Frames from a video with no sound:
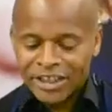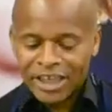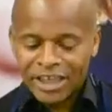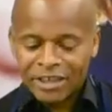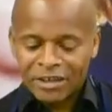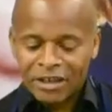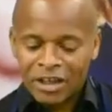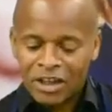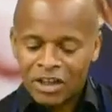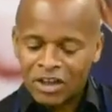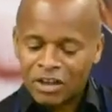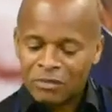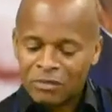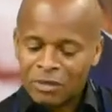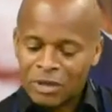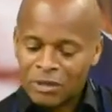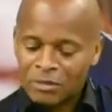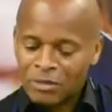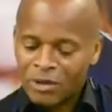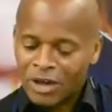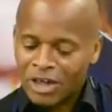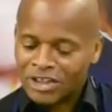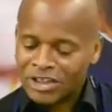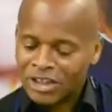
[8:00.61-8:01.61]
that a lot of
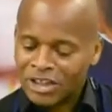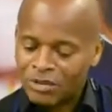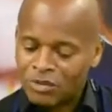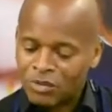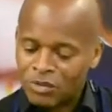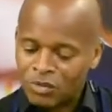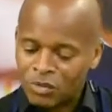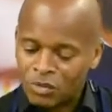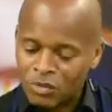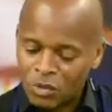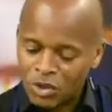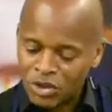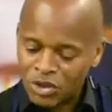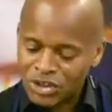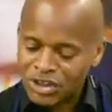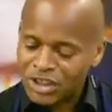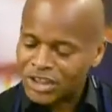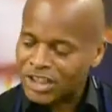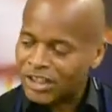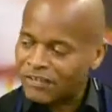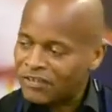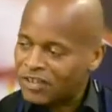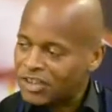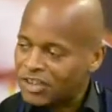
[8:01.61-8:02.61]
people ask me, what's
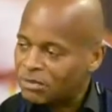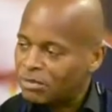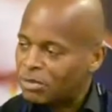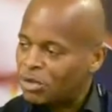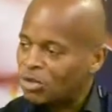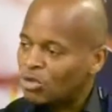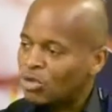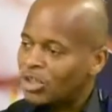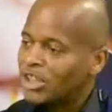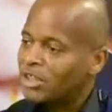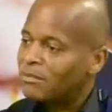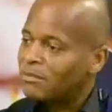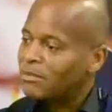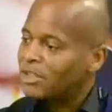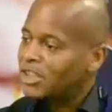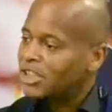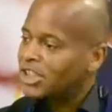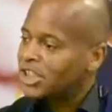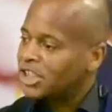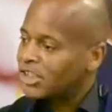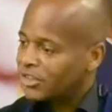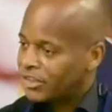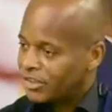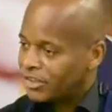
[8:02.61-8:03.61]
the difference between the
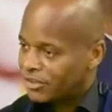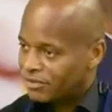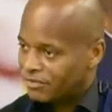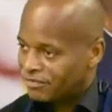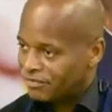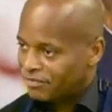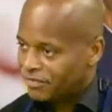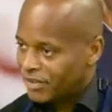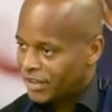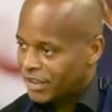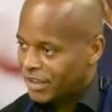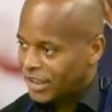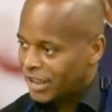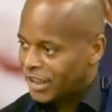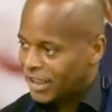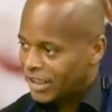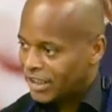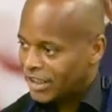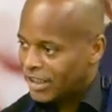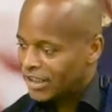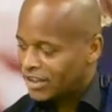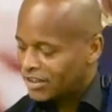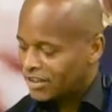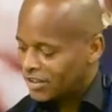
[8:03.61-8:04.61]
material in
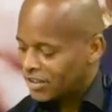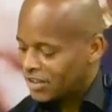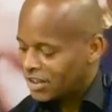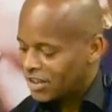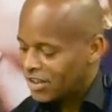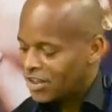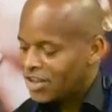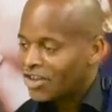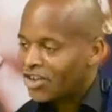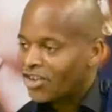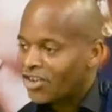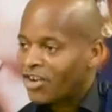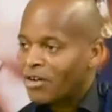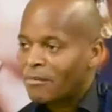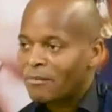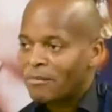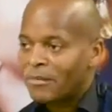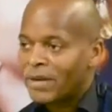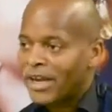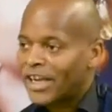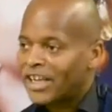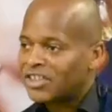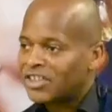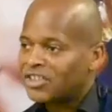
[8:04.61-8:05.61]
this
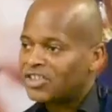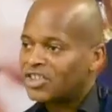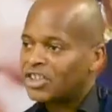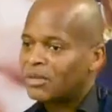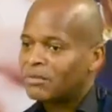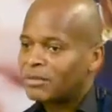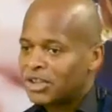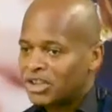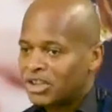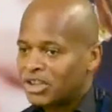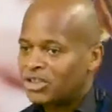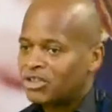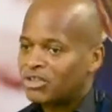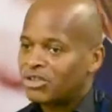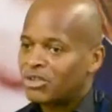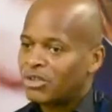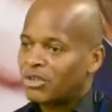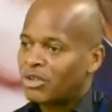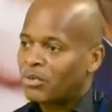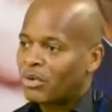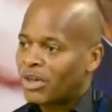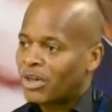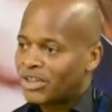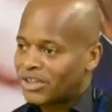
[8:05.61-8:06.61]
compared to the material
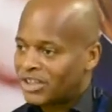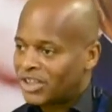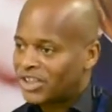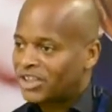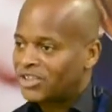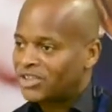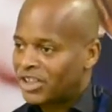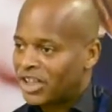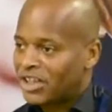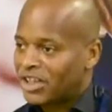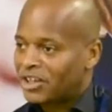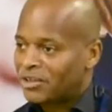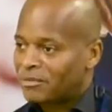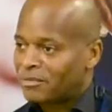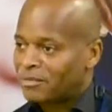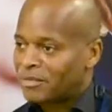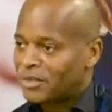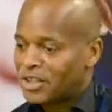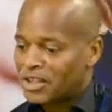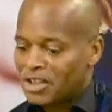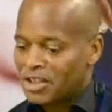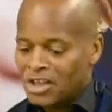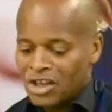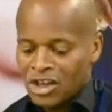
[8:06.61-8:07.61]
ones that you have?
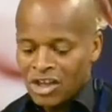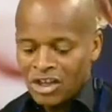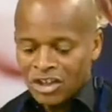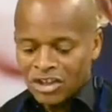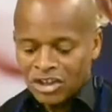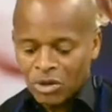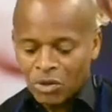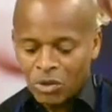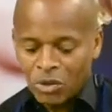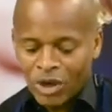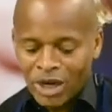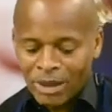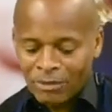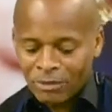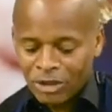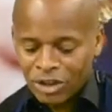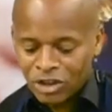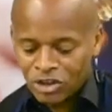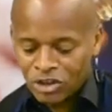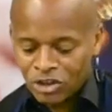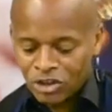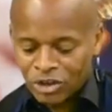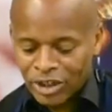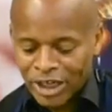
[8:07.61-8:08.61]
So what I'm
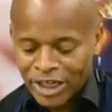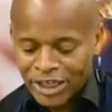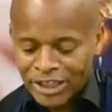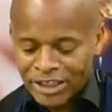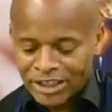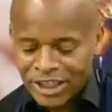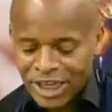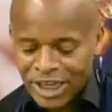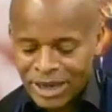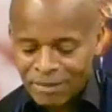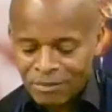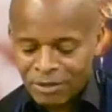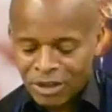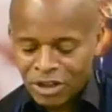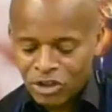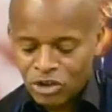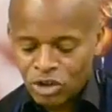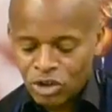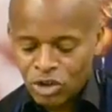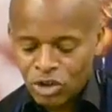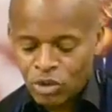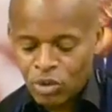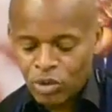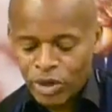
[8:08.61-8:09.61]
going to do is I'm going to
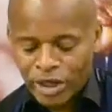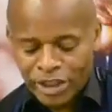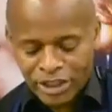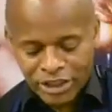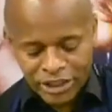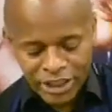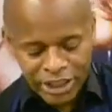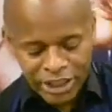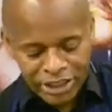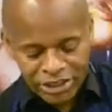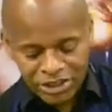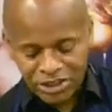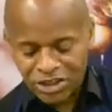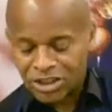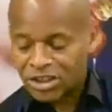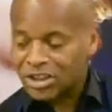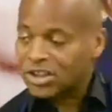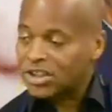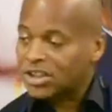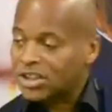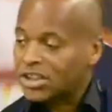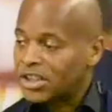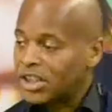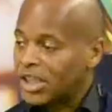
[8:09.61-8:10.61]
do a quick test
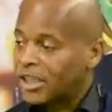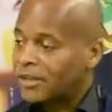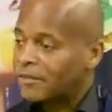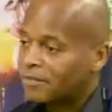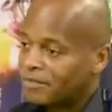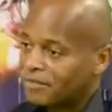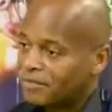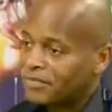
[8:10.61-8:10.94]
today.